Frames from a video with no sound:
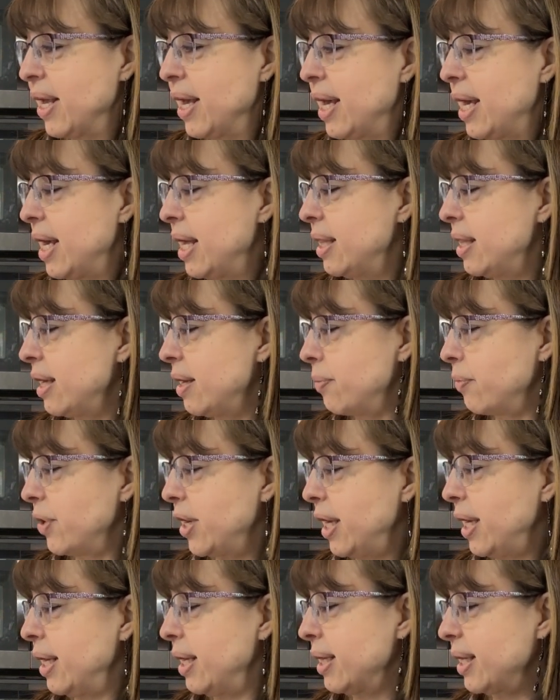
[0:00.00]
And then
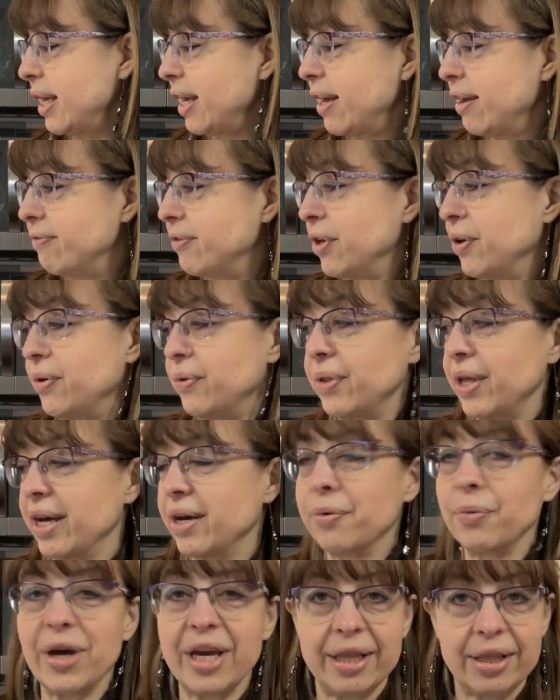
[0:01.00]
we gave you like
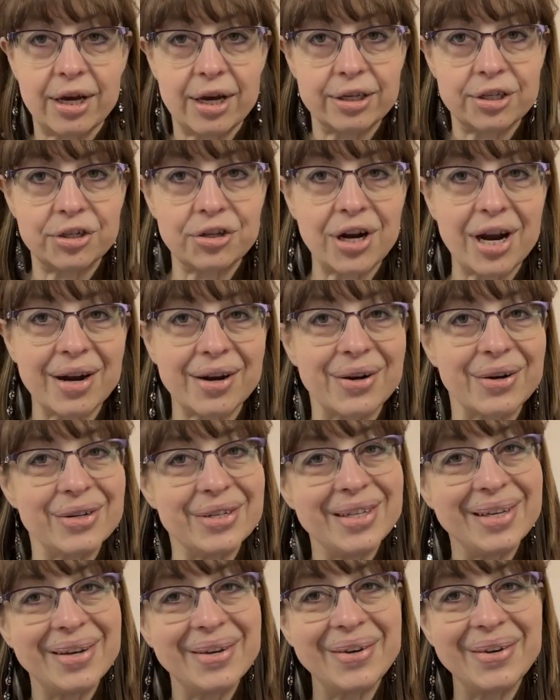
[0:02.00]
a weight loss tracker
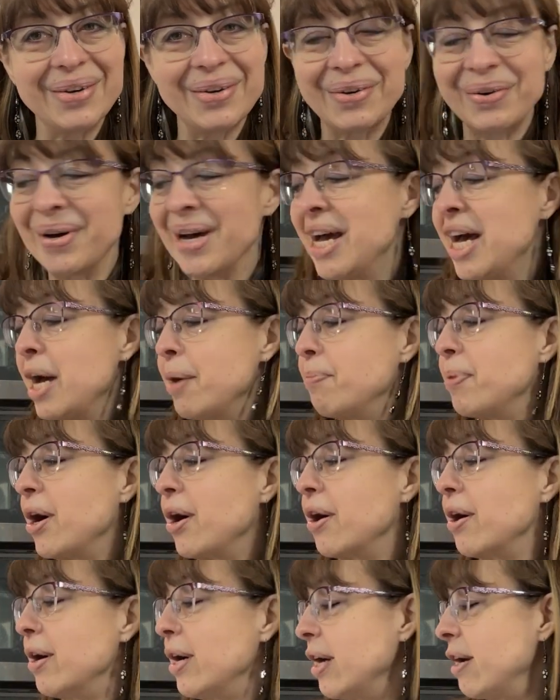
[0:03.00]
too.
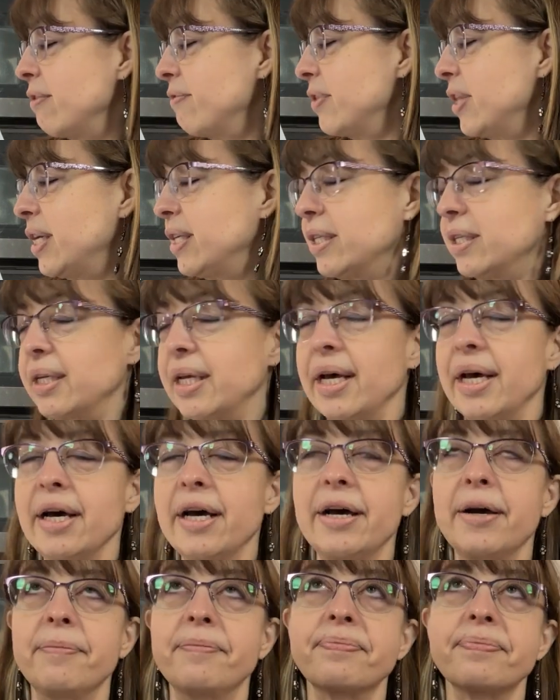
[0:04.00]
Part of this
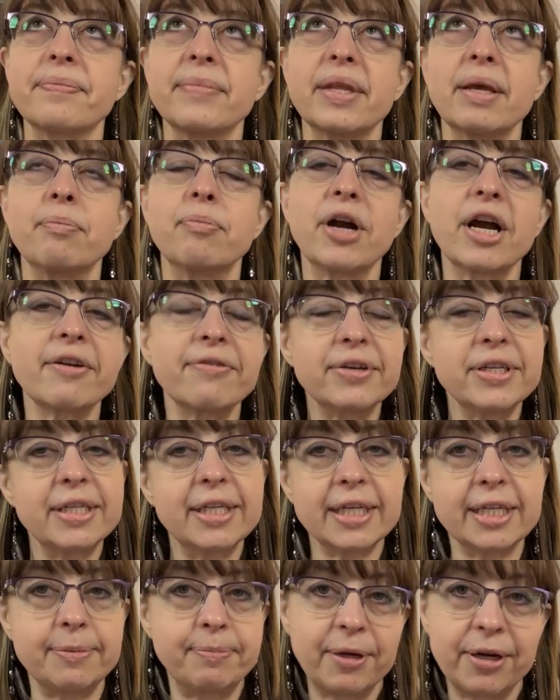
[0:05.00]
breakfast
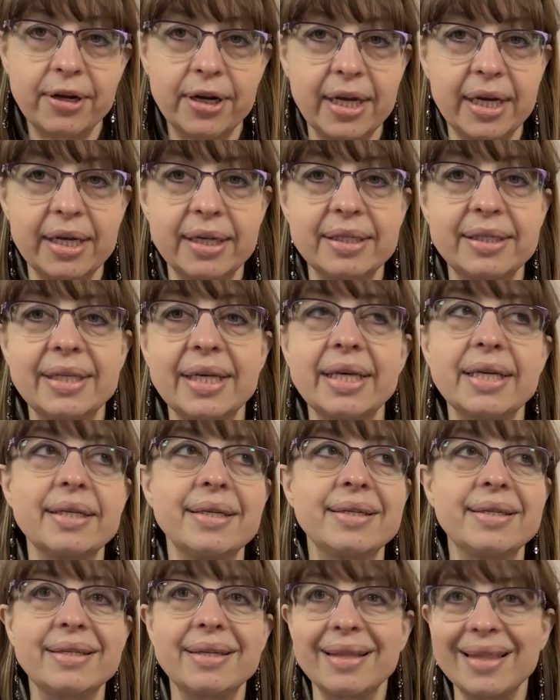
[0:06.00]
experience
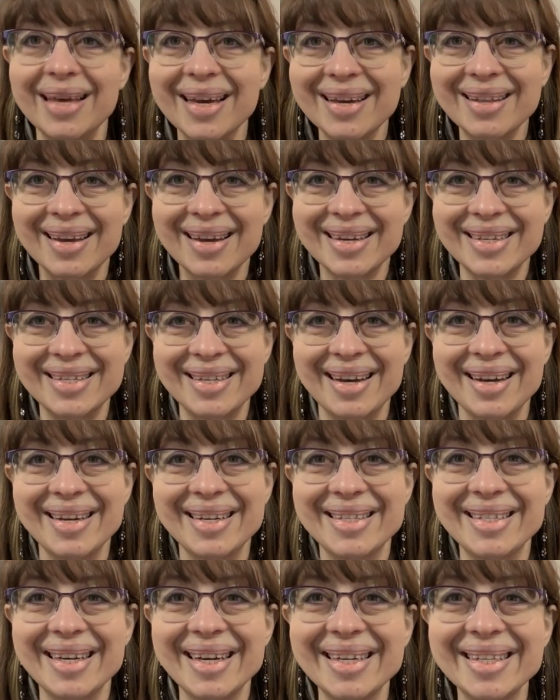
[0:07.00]
is to think like a
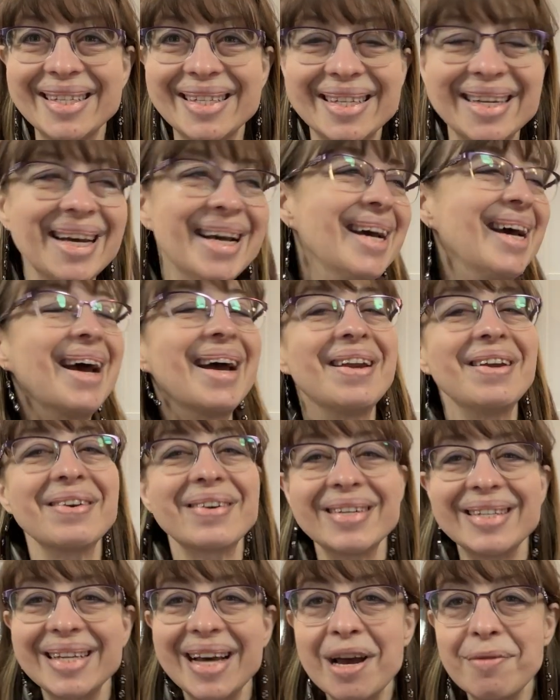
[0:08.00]
scientist. And you
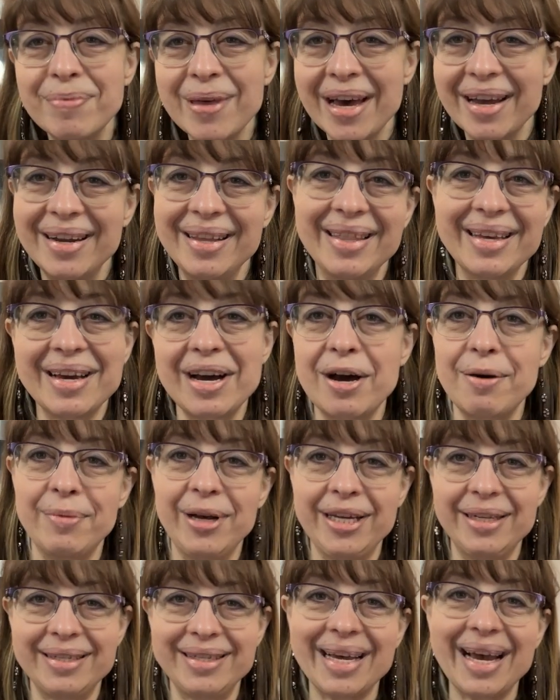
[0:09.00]
can type that in the
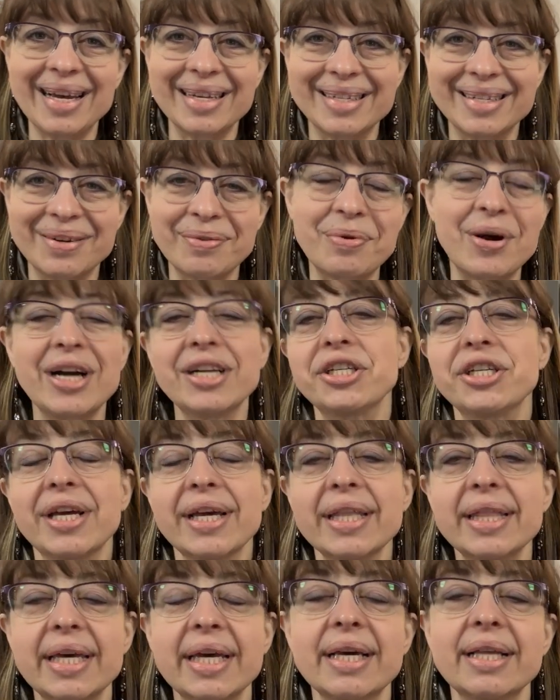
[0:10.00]
comments as you're
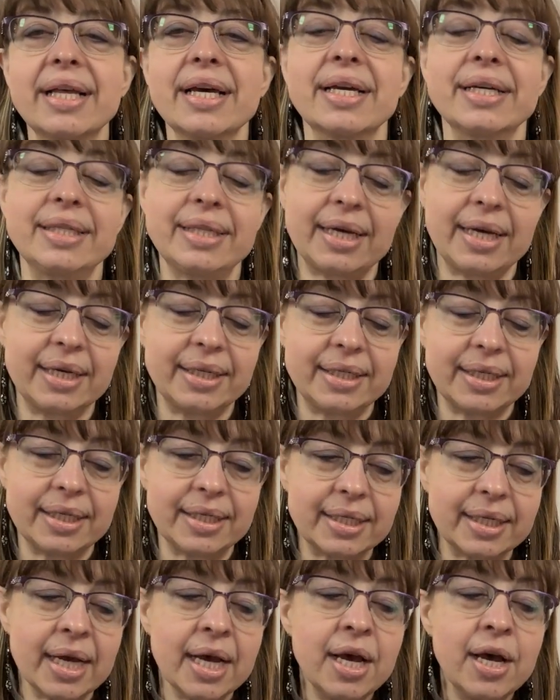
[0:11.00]
watching, think like a
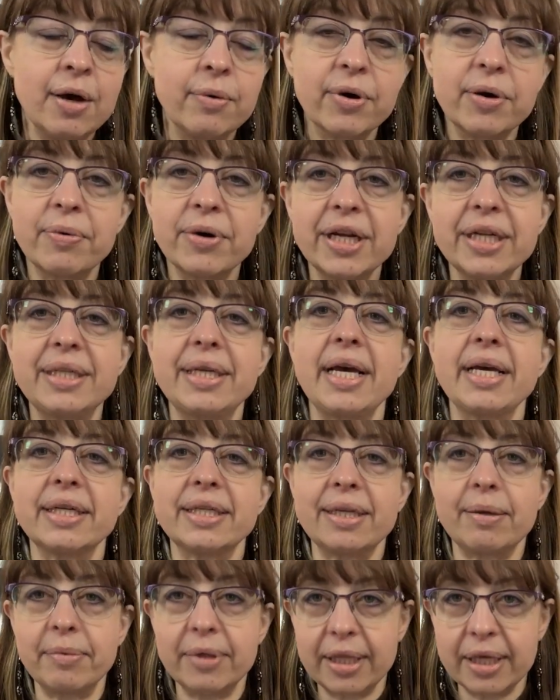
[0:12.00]
scientist. We want to take
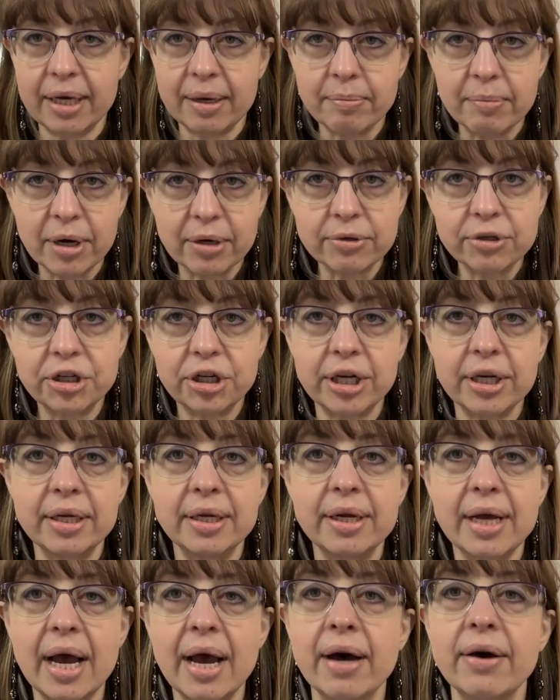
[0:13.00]
some of the
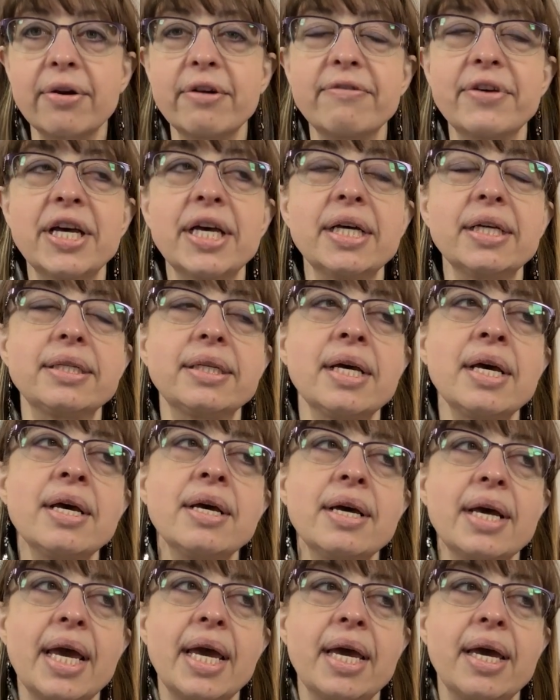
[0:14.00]
emotion out of it
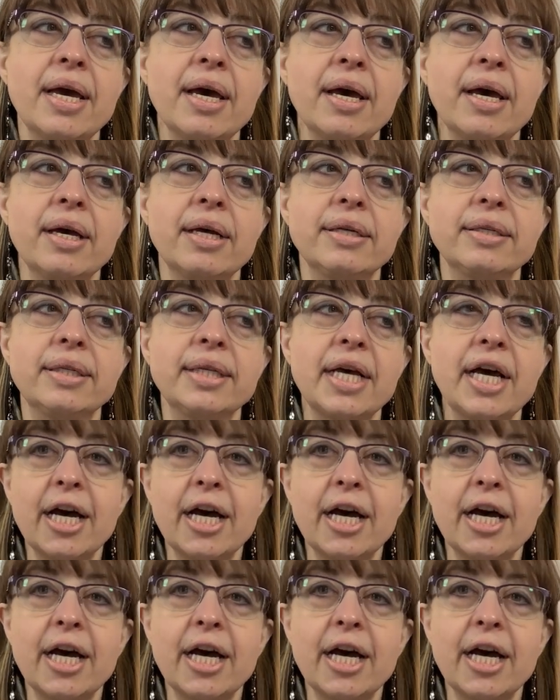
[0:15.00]
and